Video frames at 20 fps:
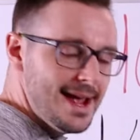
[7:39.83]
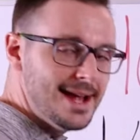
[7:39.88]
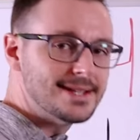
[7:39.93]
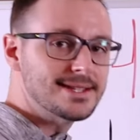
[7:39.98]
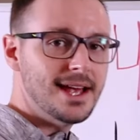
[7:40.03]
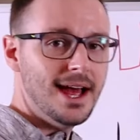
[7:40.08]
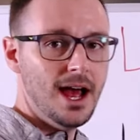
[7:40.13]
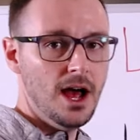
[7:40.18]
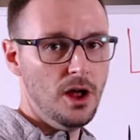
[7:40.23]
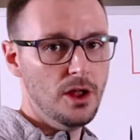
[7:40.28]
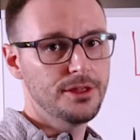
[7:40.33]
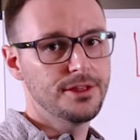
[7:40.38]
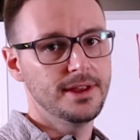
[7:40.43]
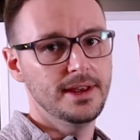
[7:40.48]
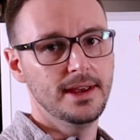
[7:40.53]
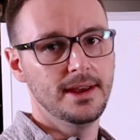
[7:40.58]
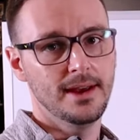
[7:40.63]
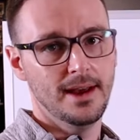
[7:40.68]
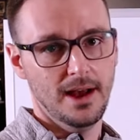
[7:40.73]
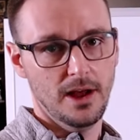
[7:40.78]
it's a
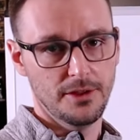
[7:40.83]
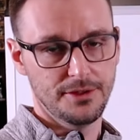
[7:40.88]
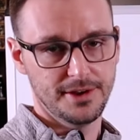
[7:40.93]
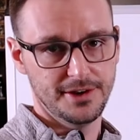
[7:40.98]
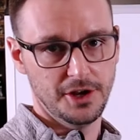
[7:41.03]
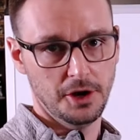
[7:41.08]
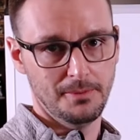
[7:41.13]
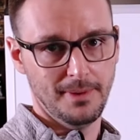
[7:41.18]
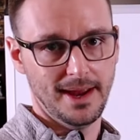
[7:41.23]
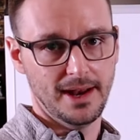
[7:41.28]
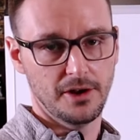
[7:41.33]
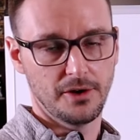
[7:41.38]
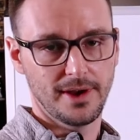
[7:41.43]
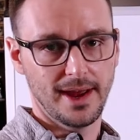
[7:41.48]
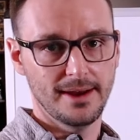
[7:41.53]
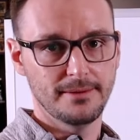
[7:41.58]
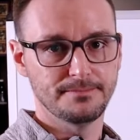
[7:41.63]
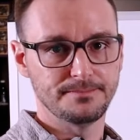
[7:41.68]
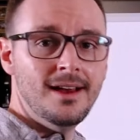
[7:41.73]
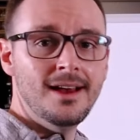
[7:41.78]
healthy domain,
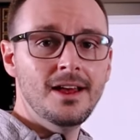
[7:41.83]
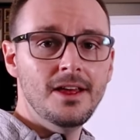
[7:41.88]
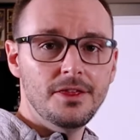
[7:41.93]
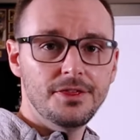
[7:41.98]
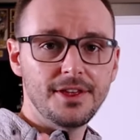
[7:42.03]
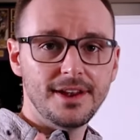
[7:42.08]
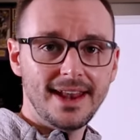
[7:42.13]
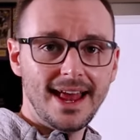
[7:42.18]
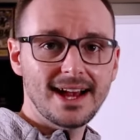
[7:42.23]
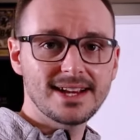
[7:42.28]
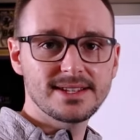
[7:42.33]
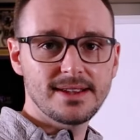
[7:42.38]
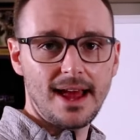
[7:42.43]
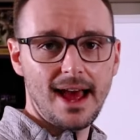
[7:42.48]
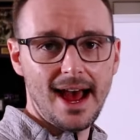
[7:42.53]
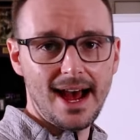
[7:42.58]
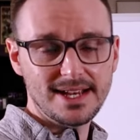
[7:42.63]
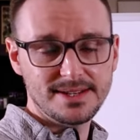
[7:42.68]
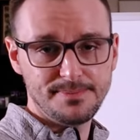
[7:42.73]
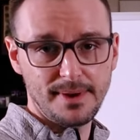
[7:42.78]
okay? The next
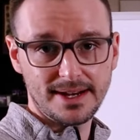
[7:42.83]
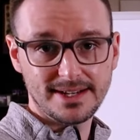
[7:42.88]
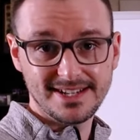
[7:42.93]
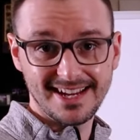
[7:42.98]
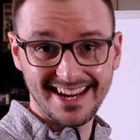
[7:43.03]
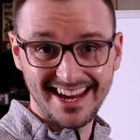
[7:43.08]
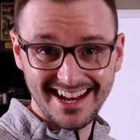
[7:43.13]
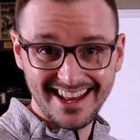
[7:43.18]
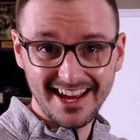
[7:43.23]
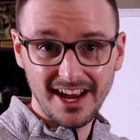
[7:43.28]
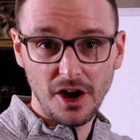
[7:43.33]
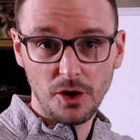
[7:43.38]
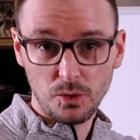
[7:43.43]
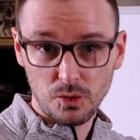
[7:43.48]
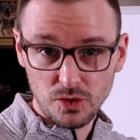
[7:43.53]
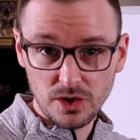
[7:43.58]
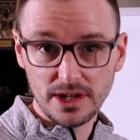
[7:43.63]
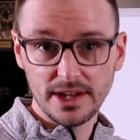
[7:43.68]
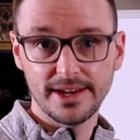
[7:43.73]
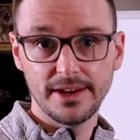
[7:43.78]
aspect to getting a
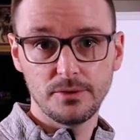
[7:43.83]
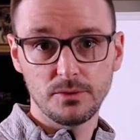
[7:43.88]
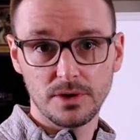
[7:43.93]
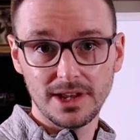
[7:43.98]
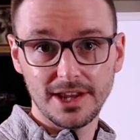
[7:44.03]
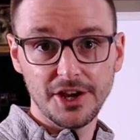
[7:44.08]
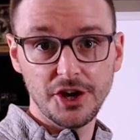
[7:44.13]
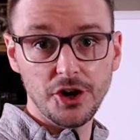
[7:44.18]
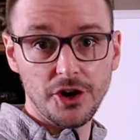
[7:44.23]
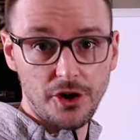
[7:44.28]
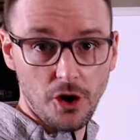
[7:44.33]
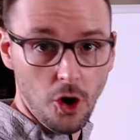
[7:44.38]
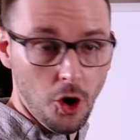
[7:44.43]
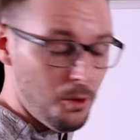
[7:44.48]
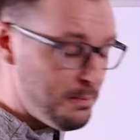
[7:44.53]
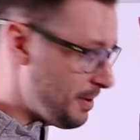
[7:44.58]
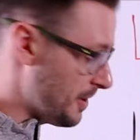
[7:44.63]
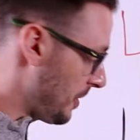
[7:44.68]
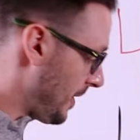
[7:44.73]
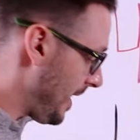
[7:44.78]
really good open